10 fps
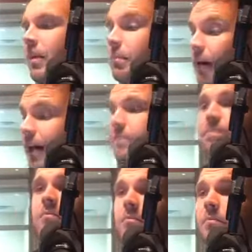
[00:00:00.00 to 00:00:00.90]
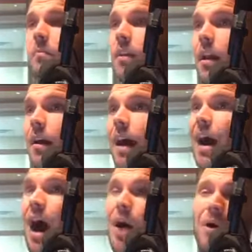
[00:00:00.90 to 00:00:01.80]
But
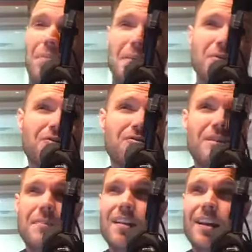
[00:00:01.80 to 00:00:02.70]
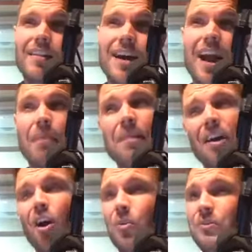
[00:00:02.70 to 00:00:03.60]
I want people to treat me like that. I'm
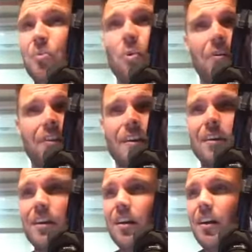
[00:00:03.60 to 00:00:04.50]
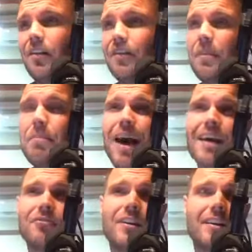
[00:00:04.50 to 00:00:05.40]
not always worthy of
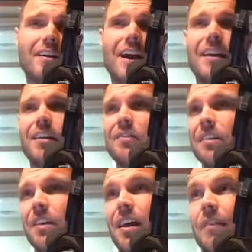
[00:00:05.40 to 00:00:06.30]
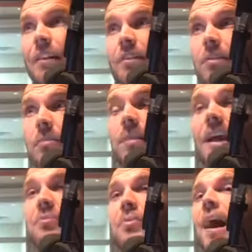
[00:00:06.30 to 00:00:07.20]
compassion and kindness and love. And
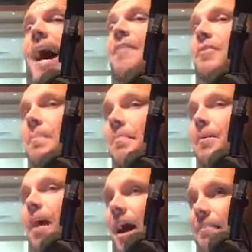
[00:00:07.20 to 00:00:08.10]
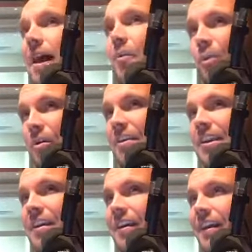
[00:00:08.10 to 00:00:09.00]
sometimes when I remember I'm not
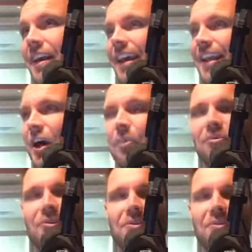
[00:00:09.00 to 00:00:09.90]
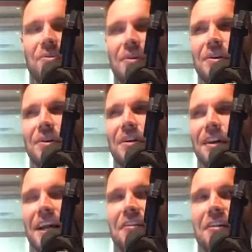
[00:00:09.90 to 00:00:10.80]
worthy, it helps you
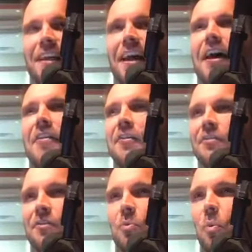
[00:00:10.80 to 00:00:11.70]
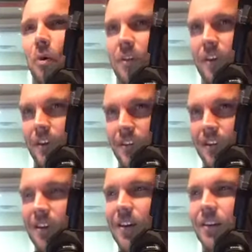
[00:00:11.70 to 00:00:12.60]
kind of look at others as worthy.
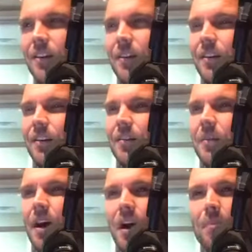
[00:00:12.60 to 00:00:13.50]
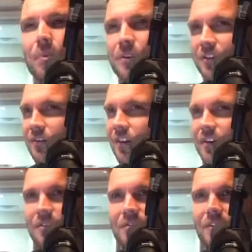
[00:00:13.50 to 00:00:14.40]
Mm-hmm. Humble
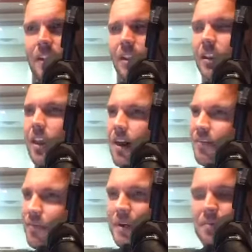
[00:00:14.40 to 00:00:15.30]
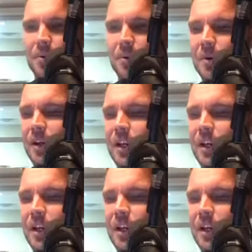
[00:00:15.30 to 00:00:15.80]
yourself. Love people.